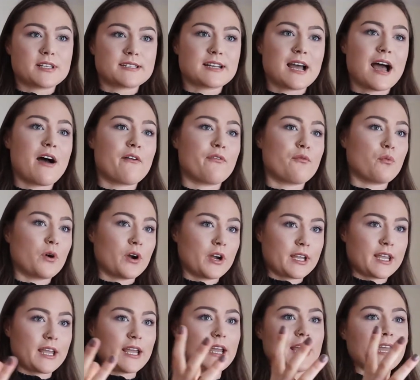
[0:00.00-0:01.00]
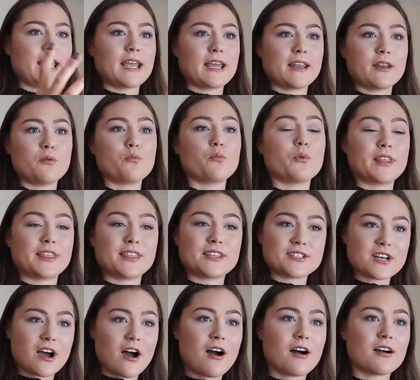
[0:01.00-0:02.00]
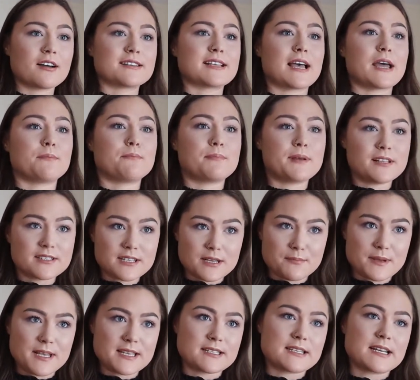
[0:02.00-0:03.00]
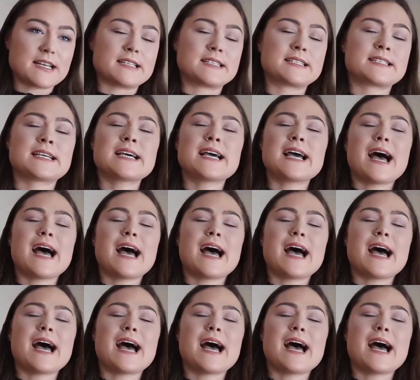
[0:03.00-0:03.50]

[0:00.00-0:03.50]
staff, working in with the dogs and building business.